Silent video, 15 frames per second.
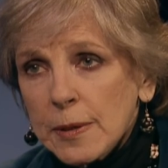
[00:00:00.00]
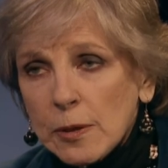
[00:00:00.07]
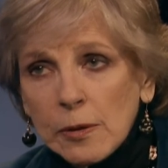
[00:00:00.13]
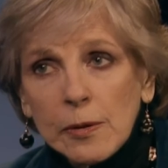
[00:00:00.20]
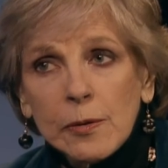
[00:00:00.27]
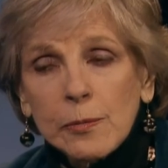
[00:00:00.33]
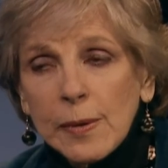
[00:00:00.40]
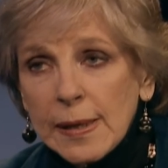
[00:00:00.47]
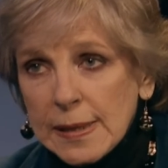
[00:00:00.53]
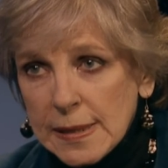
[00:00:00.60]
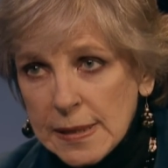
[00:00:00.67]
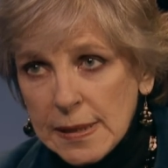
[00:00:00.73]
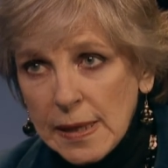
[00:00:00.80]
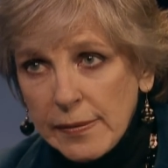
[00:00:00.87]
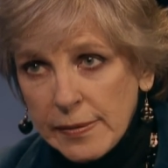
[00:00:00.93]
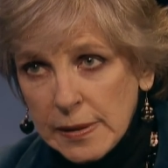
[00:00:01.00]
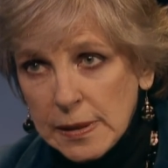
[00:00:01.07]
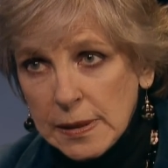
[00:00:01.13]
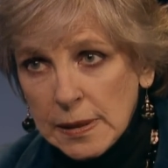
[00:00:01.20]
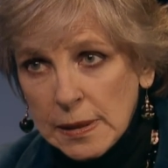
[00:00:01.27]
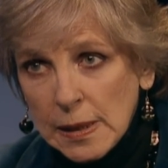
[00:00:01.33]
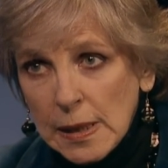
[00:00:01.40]
all the way to
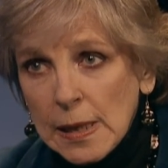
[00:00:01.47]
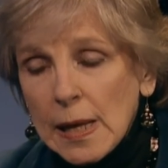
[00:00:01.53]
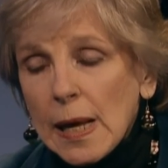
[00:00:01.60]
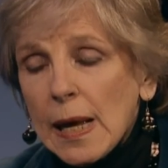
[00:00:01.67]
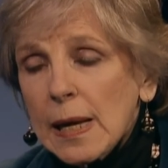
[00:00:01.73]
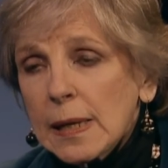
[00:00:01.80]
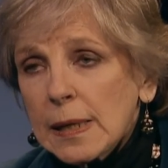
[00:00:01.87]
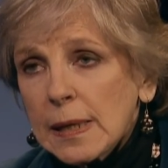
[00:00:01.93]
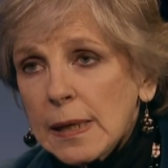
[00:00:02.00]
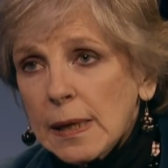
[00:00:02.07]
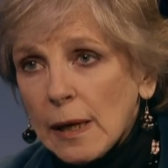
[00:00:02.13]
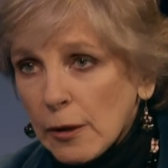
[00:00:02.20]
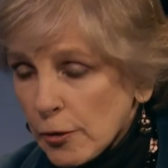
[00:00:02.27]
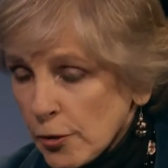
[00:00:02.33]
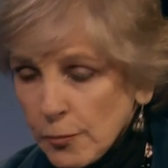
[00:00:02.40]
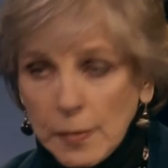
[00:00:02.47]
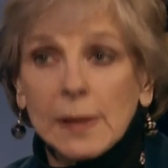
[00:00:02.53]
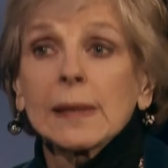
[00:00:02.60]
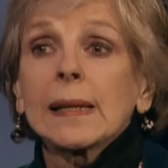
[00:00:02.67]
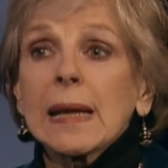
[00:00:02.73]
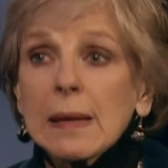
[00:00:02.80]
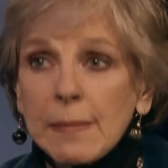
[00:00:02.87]
seventy, and or you're
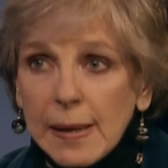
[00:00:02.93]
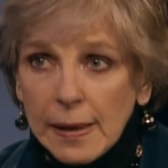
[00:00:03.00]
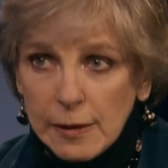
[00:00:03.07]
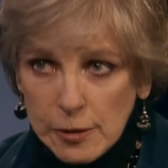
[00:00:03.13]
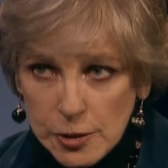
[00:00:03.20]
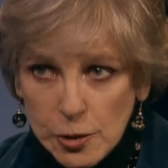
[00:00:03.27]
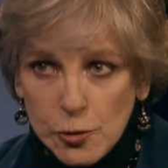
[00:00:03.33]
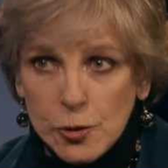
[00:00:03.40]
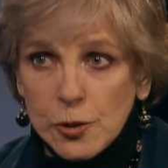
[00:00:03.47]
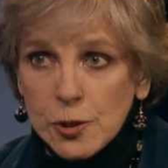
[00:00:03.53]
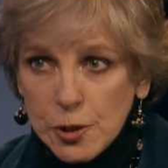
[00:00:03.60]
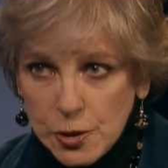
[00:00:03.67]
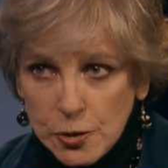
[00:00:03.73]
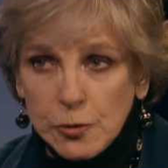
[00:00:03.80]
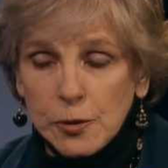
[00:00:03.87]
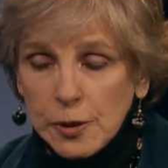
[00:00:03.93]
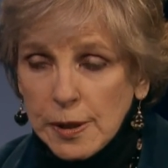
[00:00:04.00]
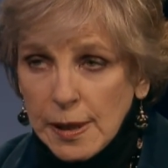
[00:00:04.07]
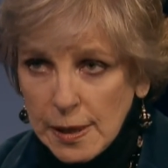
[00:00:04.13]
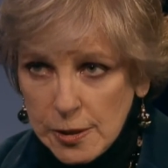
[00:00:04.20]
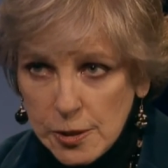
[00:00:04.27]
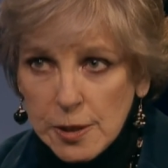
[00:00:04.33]
claiming Social
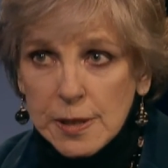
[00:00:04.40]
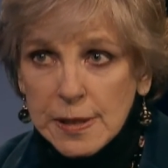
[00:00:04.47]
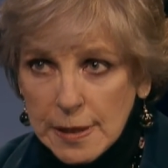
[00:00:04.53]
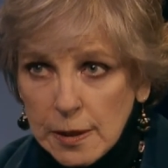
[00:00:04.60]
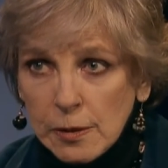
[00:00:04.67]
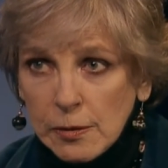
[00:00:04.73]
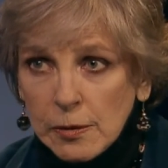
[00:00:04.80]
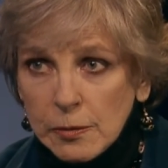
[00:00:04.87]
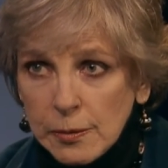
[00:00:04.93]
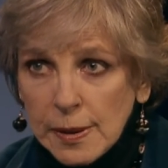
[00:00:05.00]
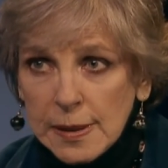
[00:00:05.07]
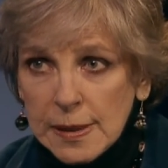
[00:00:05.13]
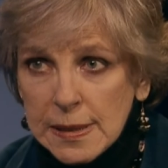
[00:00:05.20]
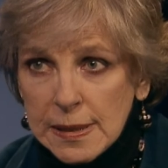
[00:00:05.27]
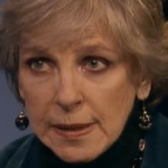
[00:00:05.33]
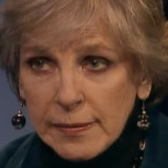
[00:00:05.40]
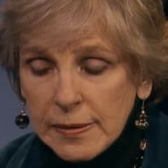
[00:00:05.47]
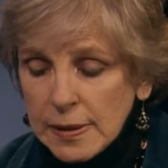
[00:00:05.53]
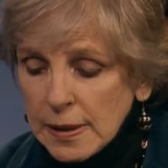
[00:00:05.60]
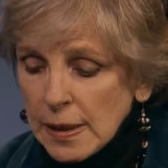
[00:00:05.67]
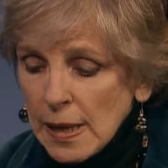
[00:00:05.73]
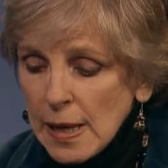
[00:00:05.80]
Security, I should say, all the way to
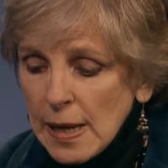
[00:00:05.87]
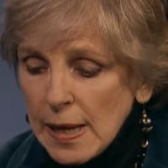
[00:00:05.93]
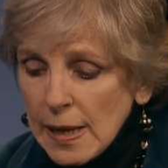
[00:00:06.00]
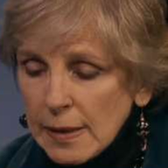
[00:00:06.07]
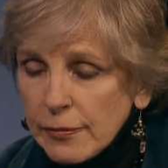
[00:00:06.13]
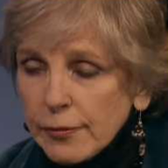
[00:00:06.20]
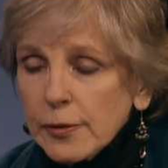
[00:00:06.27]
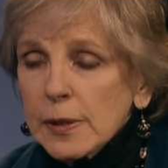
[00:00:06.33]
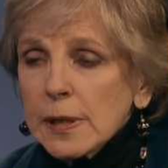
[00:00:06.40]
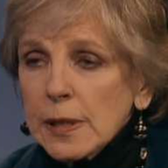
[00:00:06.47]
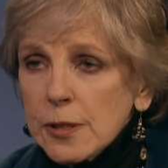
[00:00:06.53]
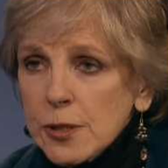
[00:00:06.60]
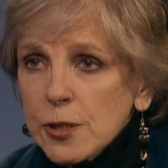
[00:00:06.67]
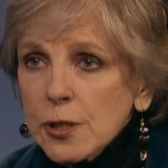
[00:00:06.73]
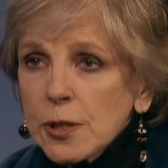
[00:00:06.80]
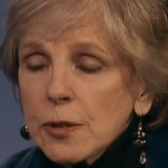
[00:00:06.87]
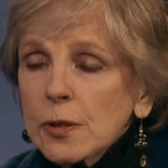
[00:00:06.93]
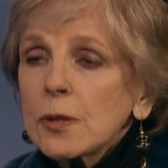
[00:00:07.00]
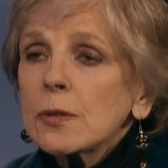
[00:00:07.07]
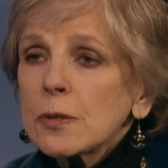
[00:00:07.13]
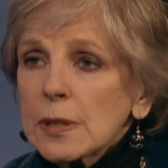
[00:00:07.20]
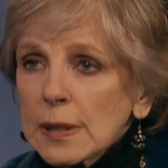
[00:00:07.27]
seventy. And for each year
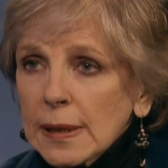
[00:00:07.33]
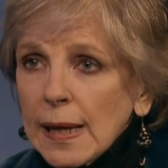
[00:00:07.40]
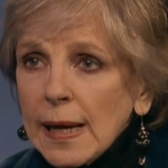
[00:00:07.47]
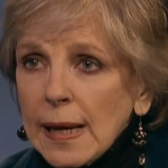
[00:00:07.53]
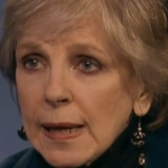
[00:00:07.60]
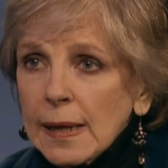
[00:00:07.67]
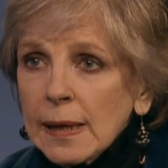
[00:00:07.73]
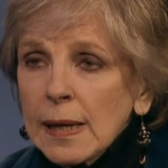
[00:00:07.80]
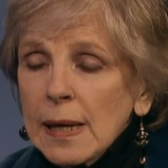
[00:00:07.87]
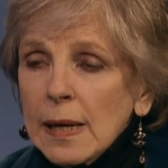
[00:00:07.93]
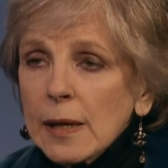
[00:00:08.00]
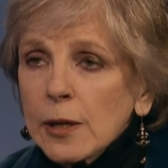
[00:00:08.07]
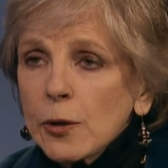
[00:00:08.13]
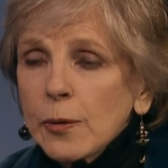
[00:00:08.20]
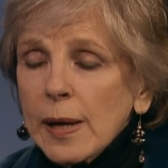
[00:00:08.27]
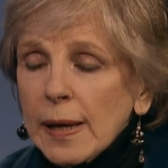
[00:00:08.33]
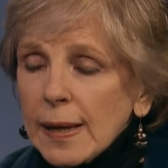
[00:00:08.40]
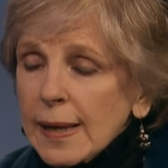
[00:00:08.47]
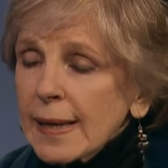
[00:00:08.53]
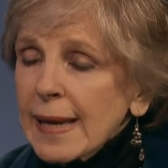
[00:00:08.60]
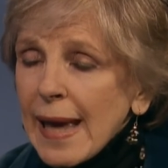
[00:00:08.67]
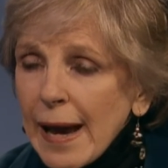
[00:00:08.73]
you delay, you get a
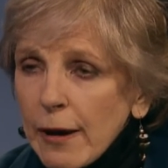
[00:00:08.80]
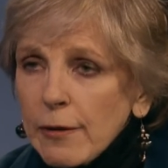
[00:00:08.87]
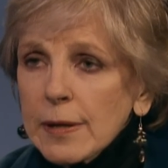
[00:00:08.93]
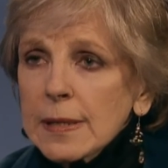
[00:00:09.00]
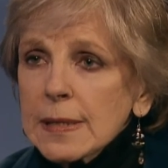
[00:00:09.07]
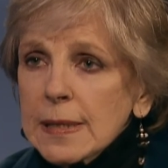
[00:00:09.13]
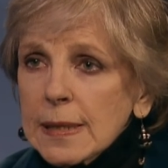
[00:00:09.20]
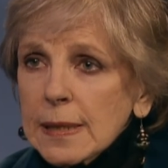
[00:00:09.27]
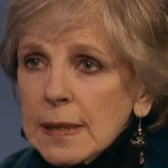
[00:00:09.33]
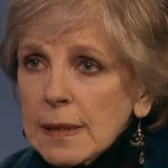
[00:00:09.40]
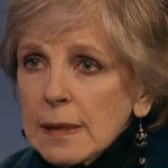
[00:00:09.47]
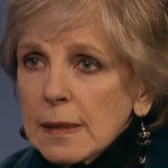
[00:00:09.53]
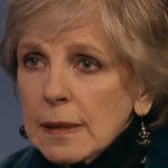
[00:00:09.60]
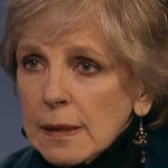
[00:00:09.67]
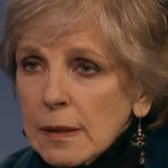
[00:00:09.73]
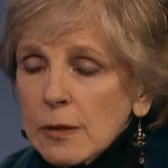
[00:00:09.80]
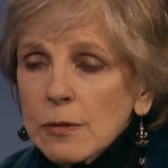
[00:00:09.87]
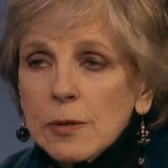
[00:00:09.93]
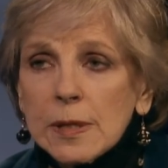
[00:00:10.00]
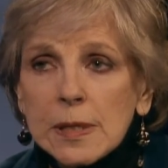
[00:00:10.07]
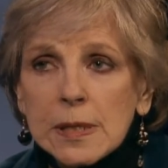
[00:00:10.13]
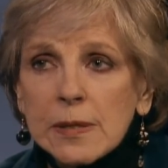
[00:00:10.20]
guaranteed
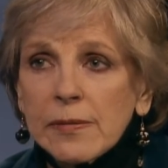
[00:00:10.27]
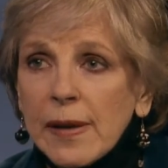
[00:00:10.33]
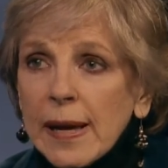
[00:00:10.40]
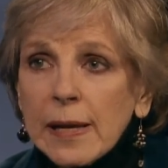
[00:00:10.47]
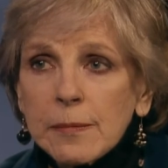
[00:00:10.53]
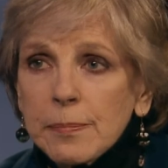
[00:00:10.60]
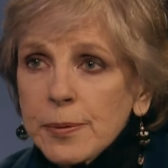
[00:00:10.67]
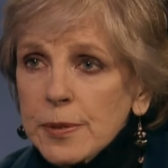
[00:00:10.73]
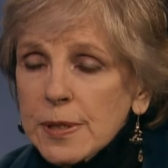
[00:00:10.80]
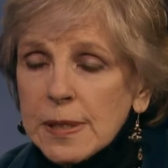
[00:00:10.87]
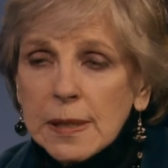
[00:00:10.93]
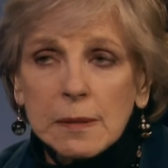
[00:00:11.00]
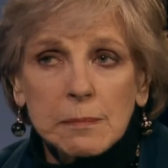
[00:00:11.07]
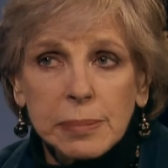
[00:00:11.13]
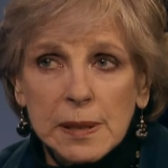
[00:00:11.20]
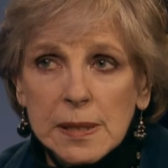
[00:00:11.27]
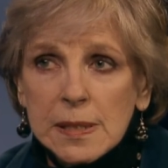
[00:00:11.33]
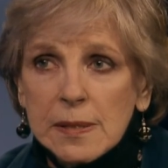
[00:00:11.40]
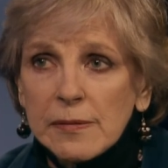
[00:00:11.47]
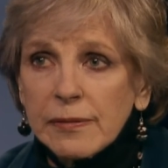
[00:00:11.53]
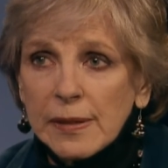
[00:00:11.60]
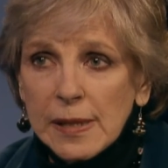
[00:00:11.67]
increase of eight percent plus
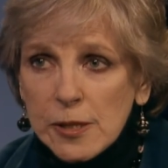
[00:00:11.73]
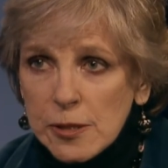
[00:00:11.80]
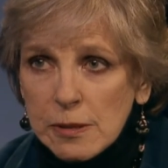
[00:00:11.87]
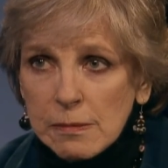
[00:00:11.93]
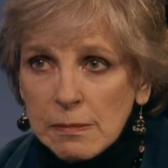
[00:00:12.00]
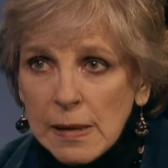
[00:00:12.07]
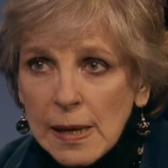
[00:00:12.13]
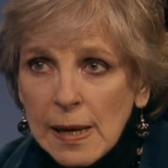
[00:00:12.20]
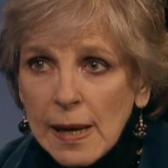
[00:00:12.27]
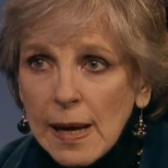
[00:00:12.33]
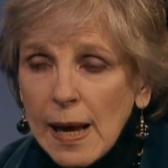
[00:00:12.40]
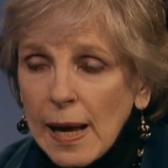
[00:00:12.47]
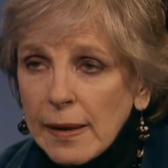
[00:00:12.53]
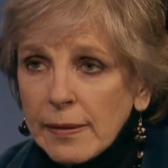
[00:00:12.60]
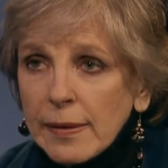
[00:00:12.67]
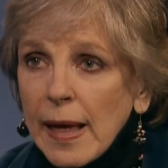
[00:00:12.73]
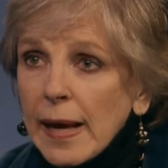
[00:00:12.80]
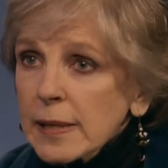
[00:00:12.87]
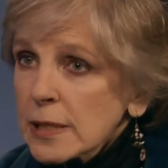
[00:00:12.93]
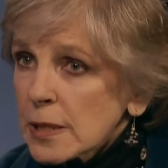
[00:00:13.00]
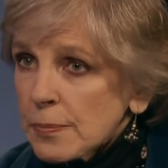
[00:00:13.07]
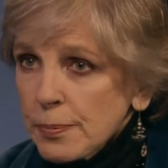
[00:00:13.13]
inflation. And
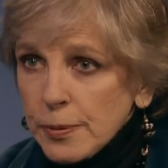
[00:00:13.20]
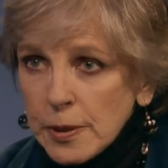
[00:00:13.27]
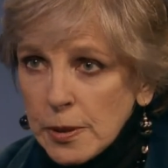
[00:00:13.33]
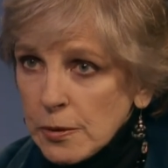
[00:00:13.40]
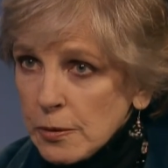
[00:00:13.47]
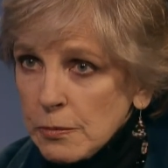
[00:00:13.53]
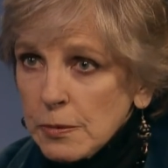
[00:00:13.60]
that's a pretty good